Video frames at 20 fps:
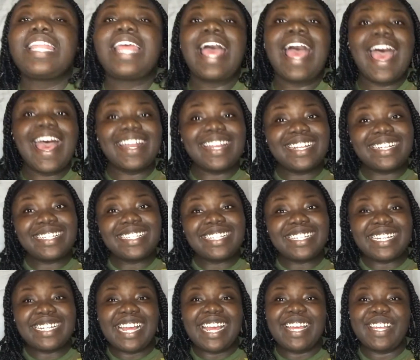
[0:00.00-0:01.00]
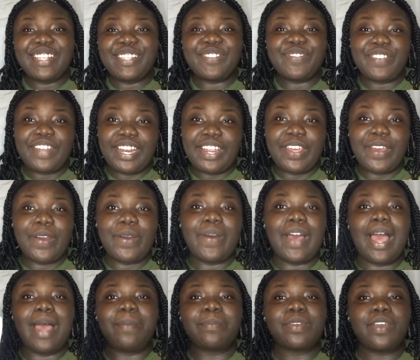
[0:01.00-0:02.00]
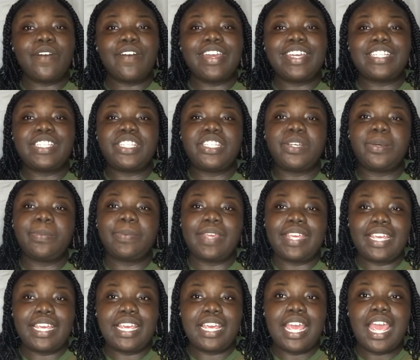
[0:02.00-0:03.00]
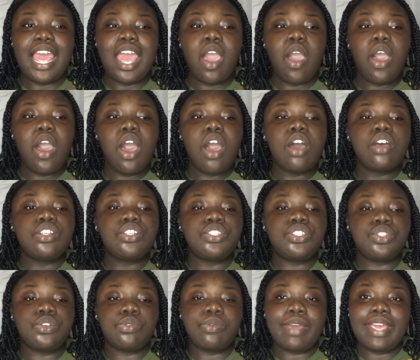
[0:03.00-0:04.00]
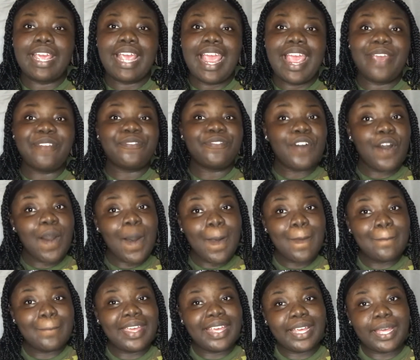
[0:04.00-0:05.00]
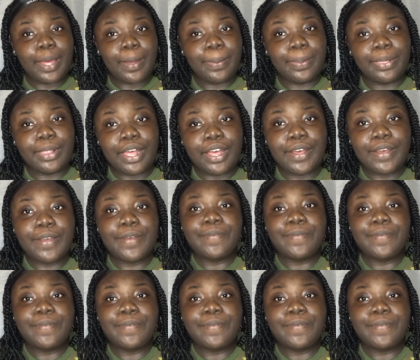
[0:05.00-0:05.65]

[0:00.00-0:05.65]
And in today's video, I'm going to be doing a fall makeup look